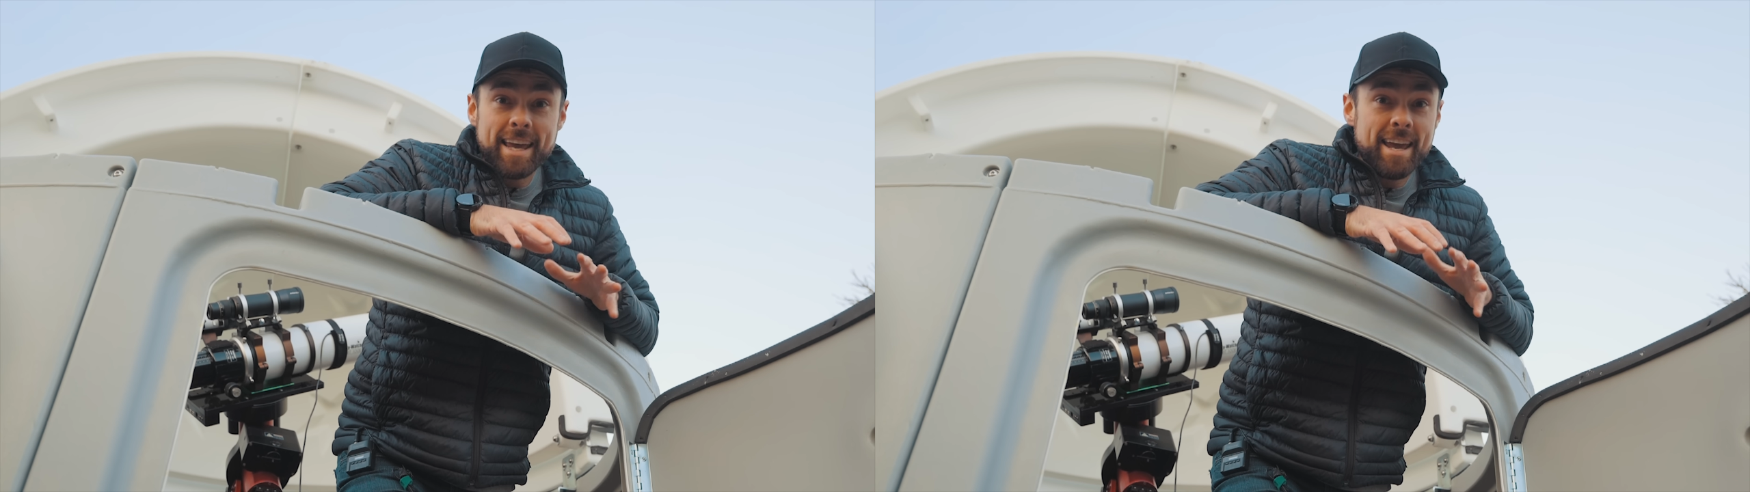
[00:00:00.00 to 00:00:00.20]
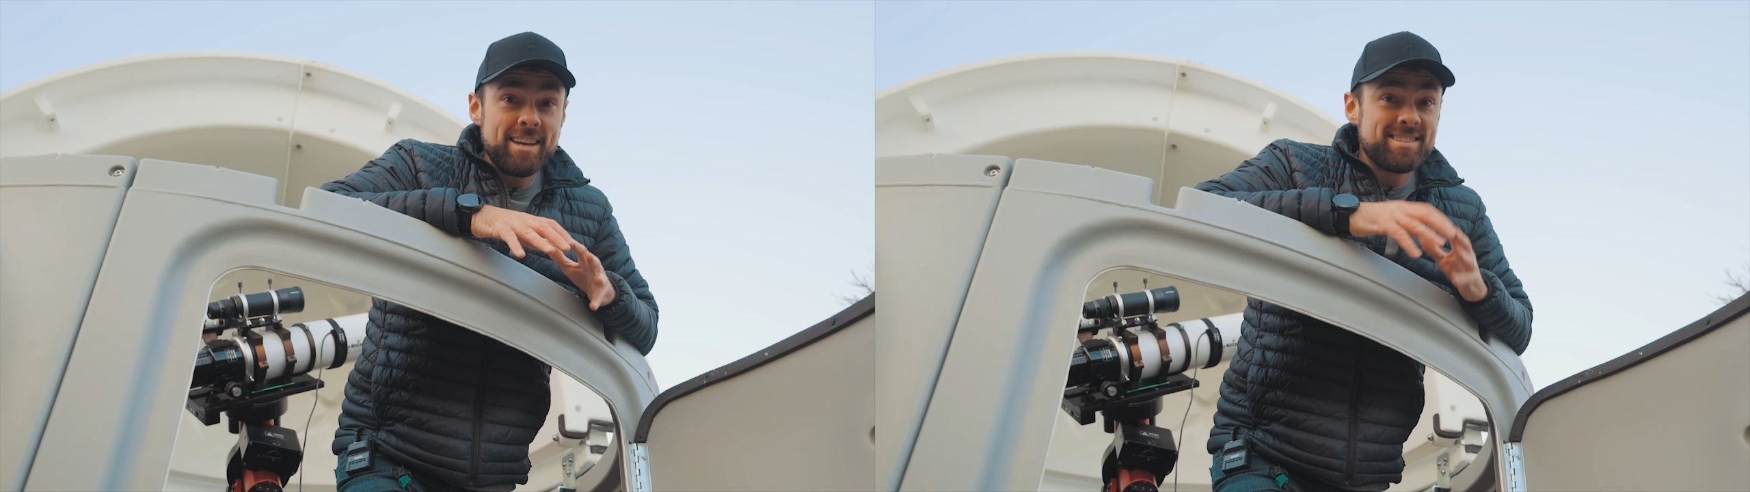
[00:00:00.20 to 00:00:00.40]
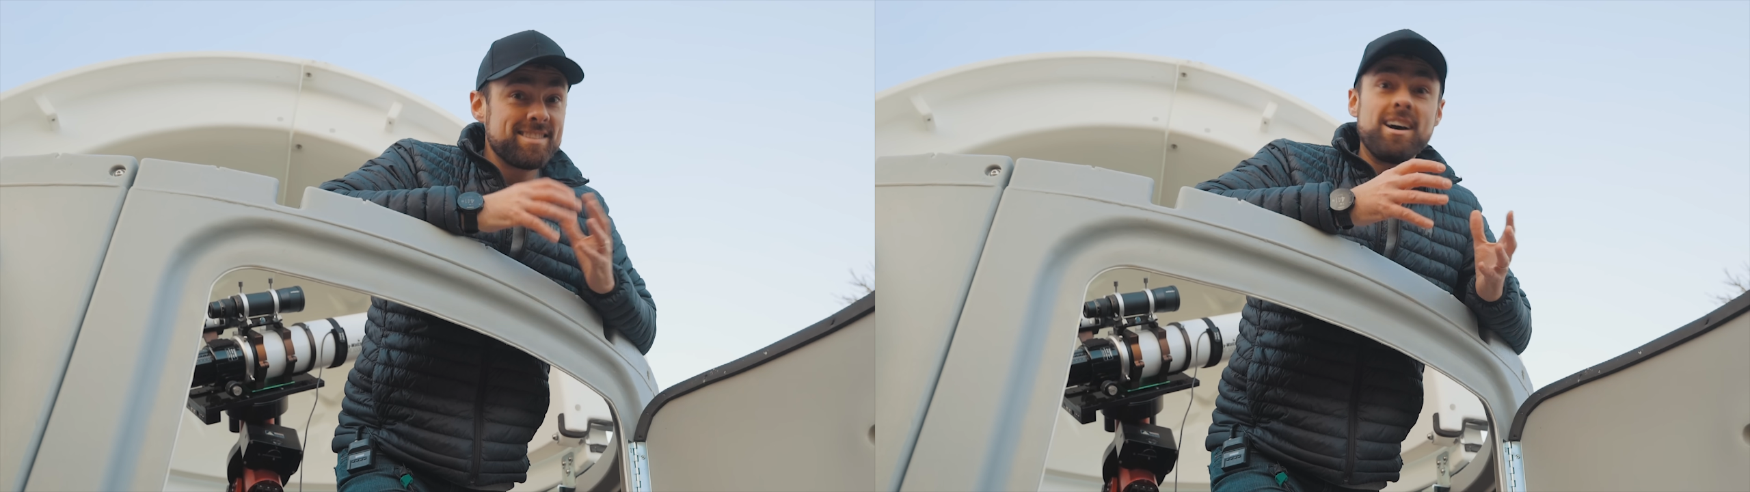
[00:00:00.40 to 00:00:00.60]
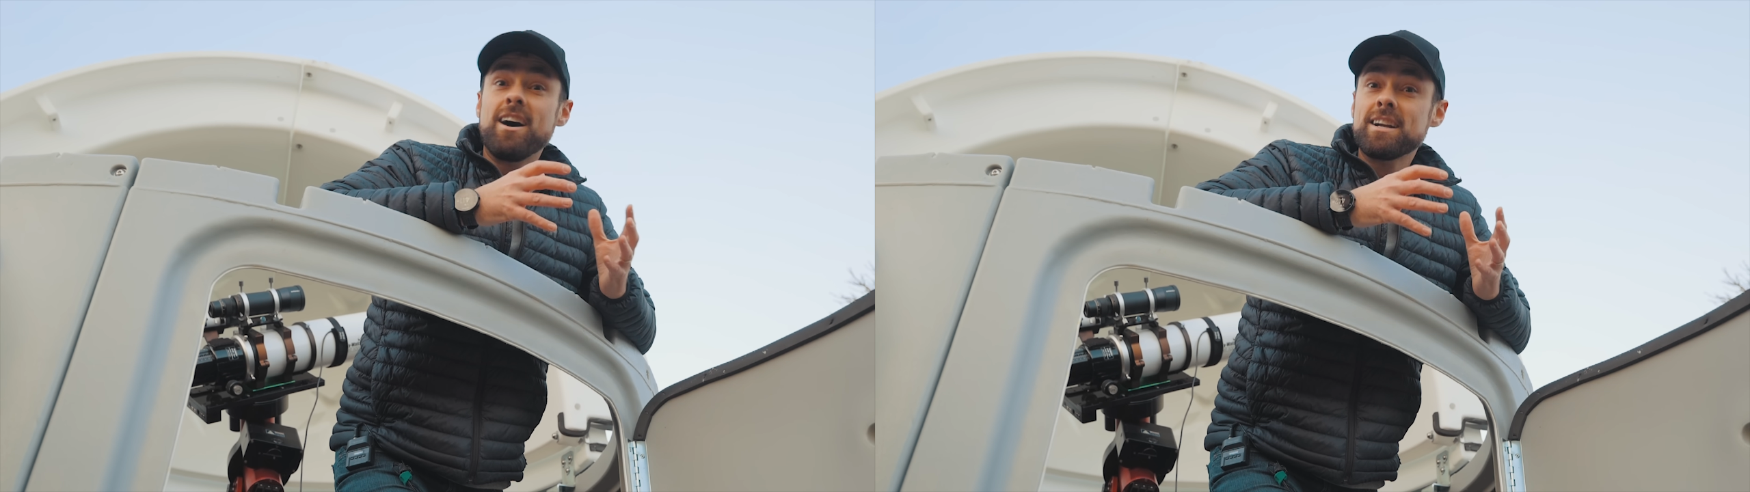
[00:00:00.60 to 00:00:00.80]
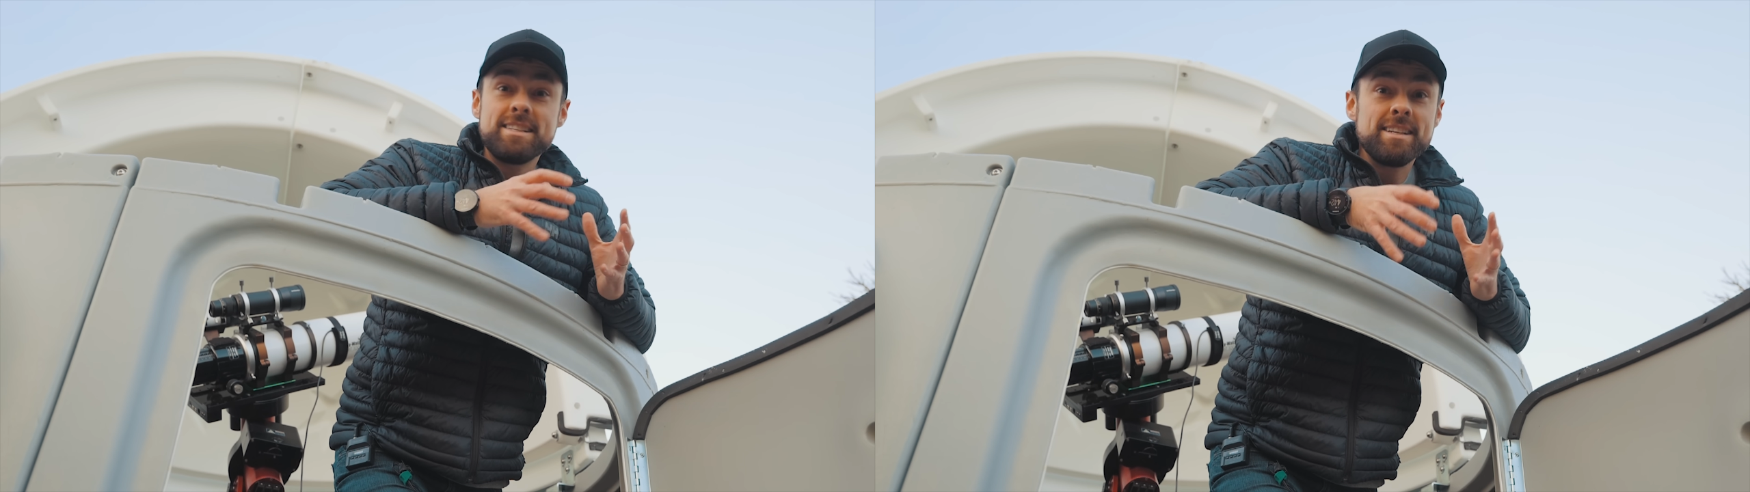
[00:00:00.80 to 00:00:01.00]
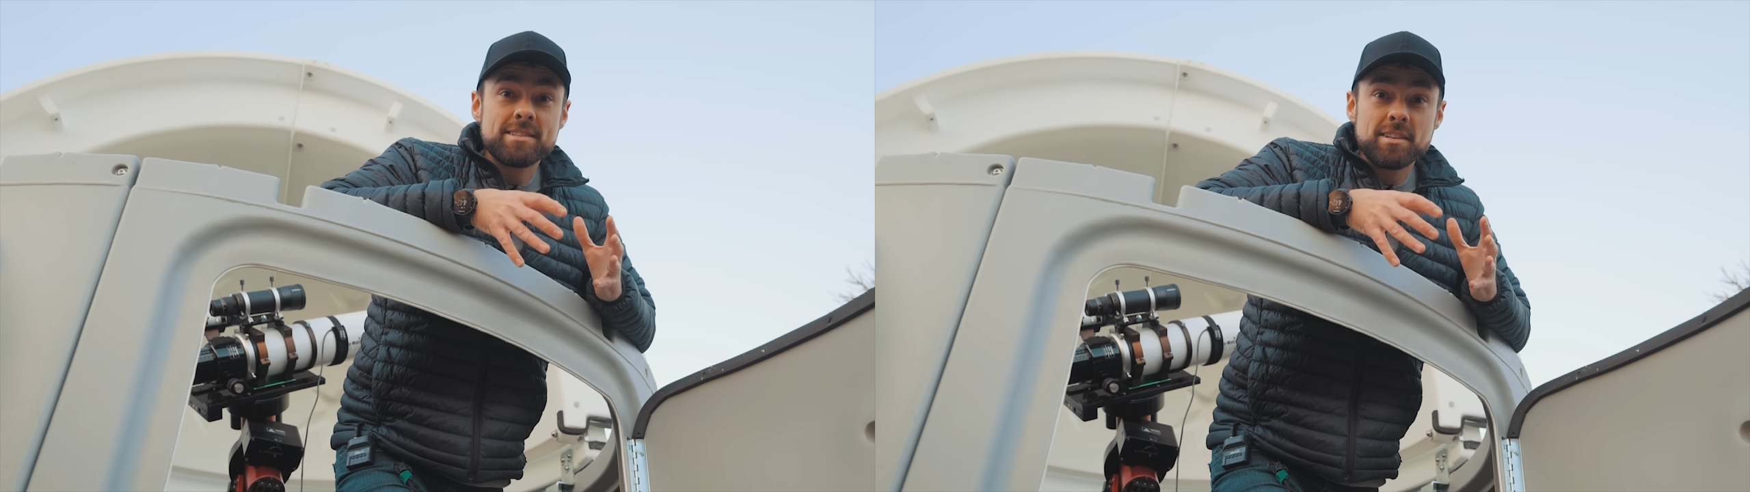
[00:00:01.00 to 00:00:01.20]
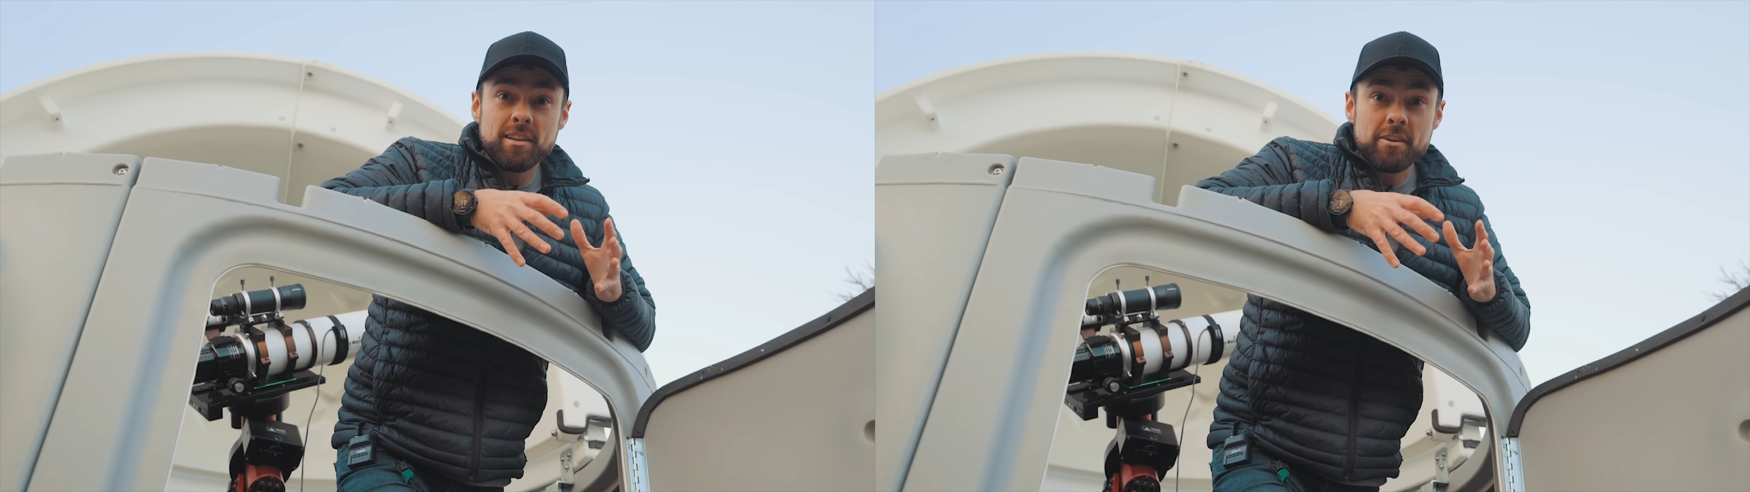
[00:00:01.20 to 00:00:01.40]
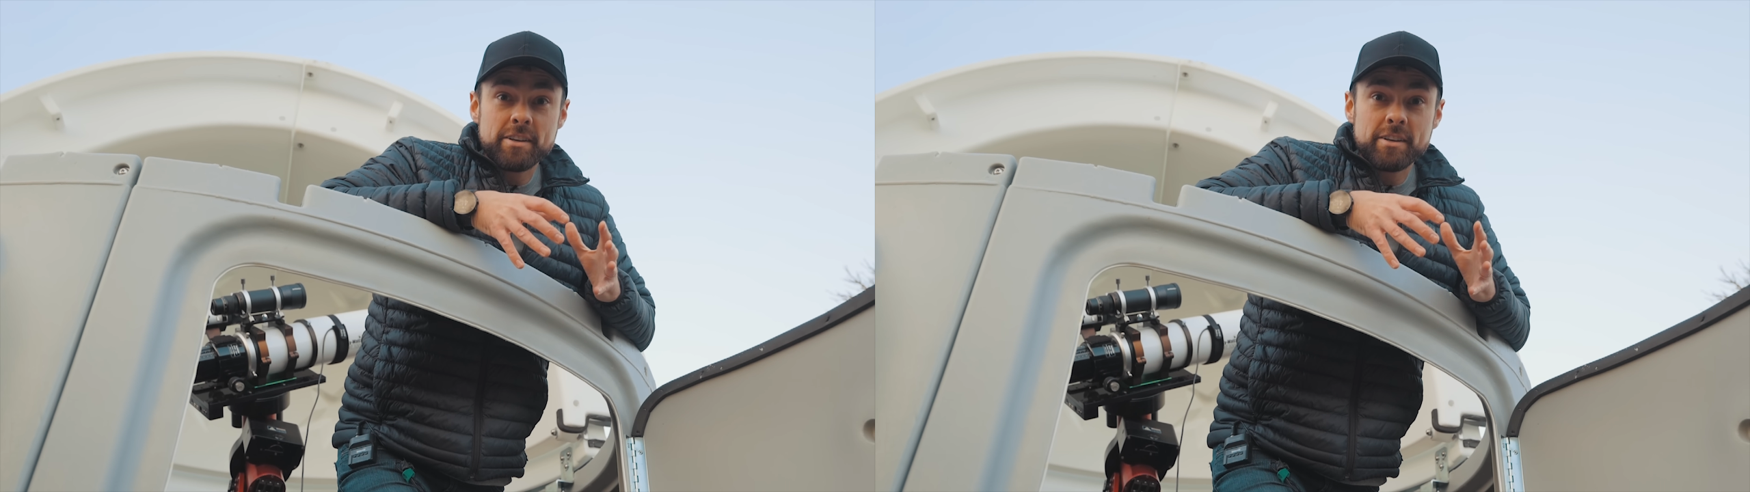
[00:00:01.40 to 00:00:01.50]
a stock DSLR